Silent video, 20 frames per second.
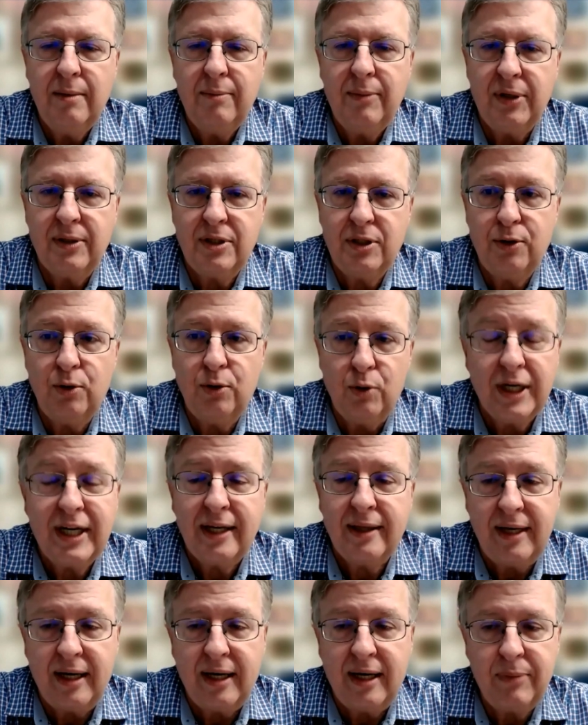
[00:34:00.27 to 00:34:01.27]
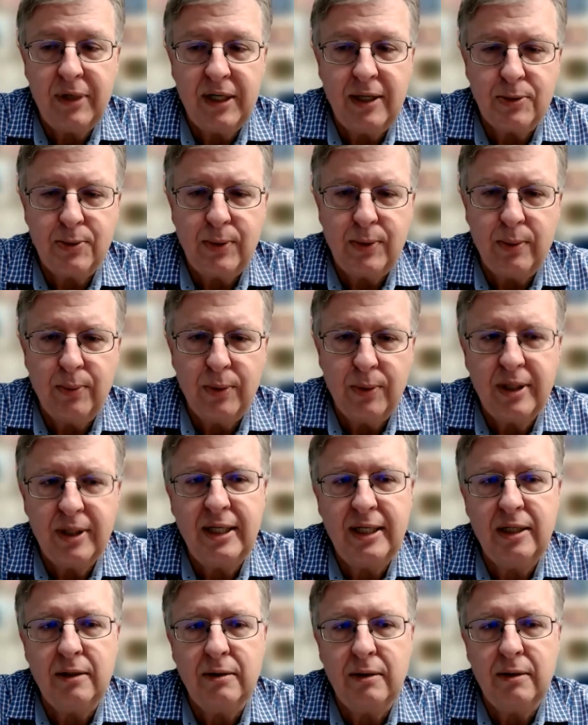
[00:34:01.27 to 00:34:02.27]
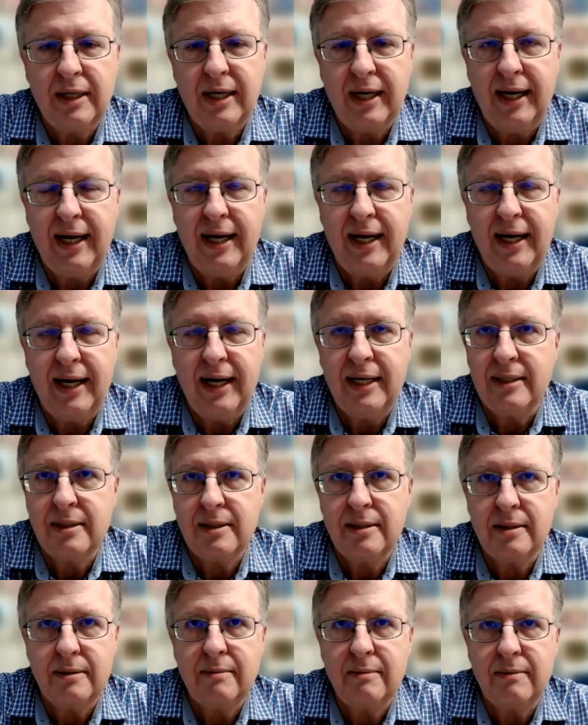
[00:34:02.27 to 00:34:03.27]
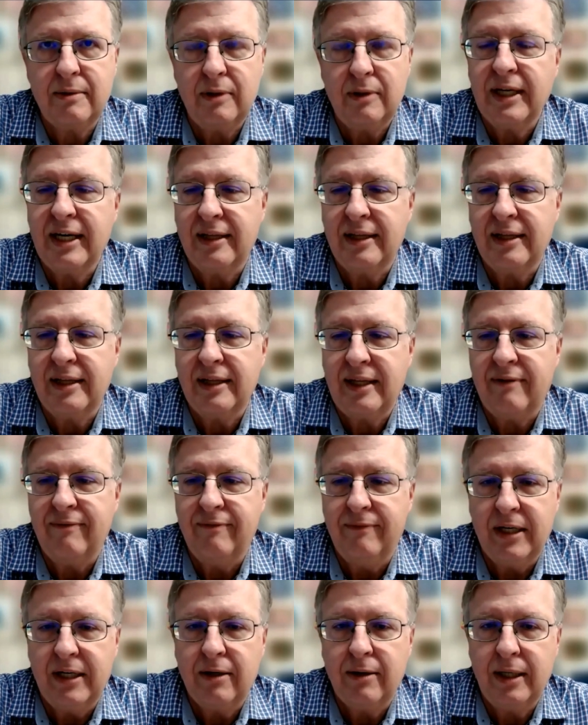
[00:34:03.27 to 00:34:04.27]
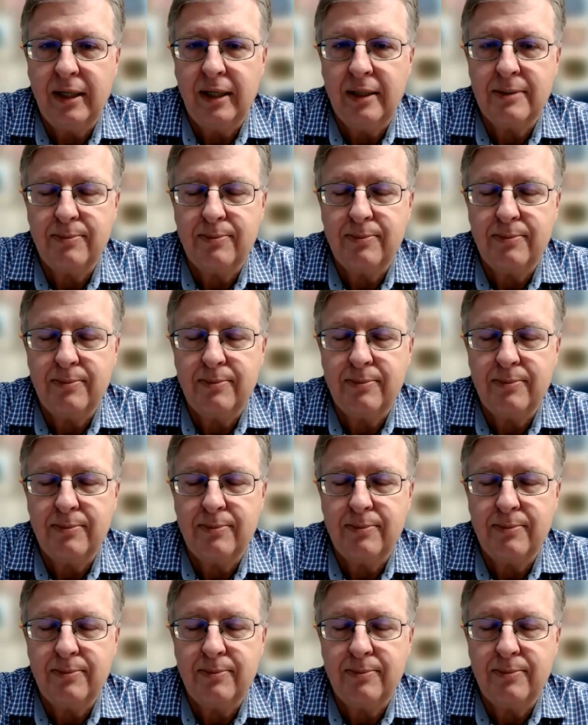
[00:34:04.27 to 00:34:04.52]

to look at that because we really need to look at, look at that variance